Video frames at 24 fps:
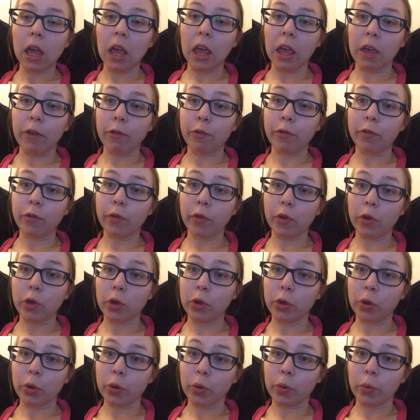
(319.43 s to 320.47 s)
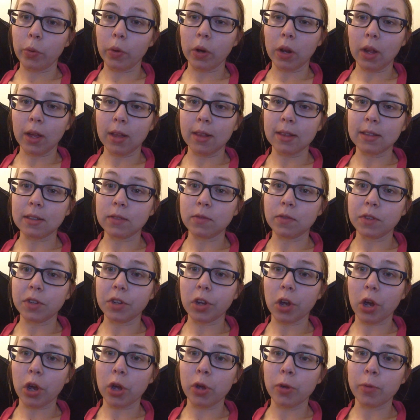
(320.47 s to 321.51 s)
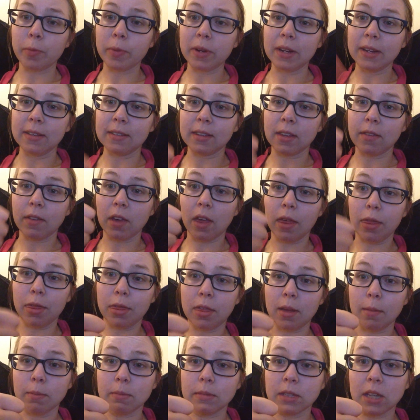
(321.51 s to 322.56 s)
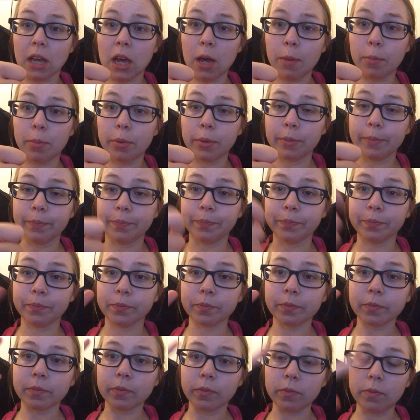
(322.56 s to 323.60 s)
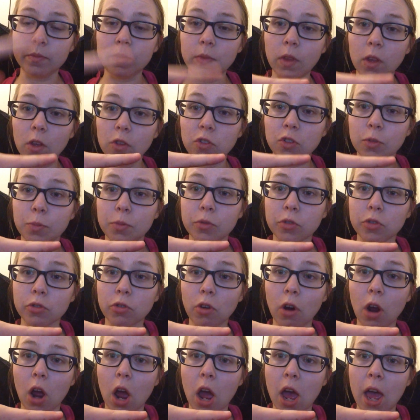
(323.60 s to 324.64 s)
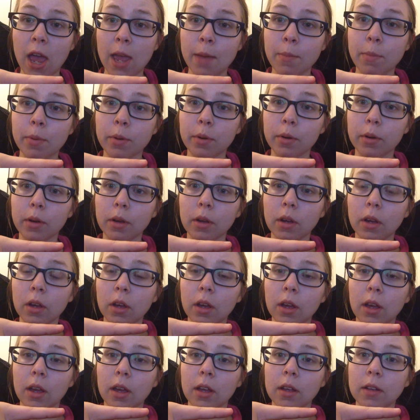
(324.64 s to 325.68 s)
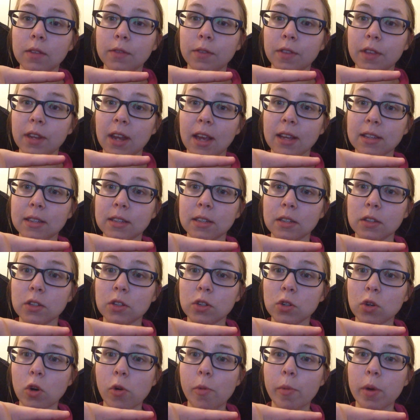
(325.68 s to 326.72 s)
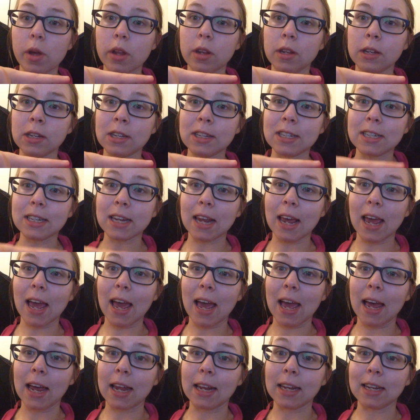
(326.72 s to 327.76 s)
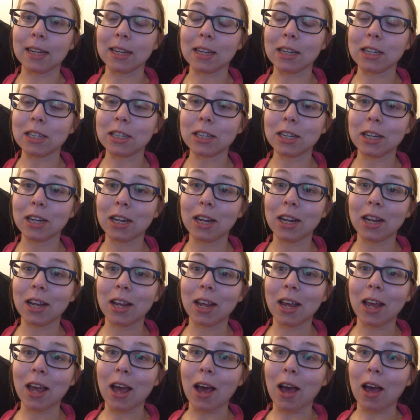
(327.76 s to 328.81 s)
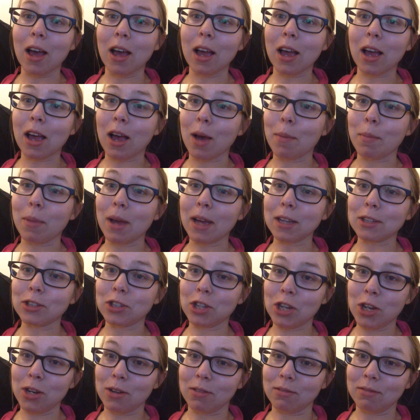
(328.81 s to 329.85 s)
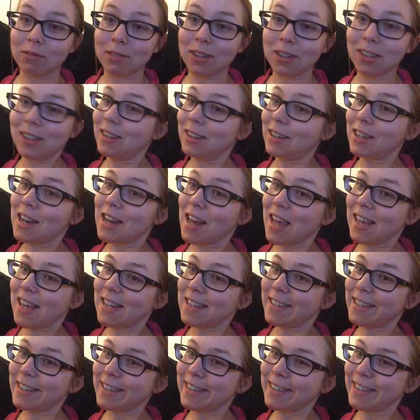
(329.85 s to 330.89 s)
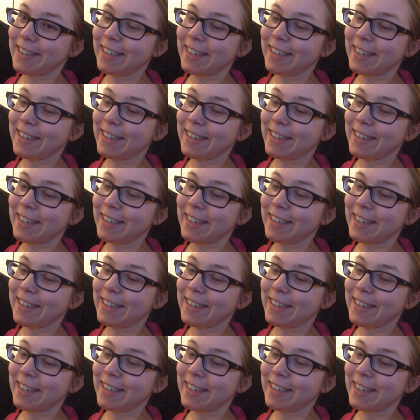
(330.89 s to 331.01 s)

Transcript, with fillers: If you like this video, please give it a thumbs up, subscribe, for the next instalment and come back soon. Good night.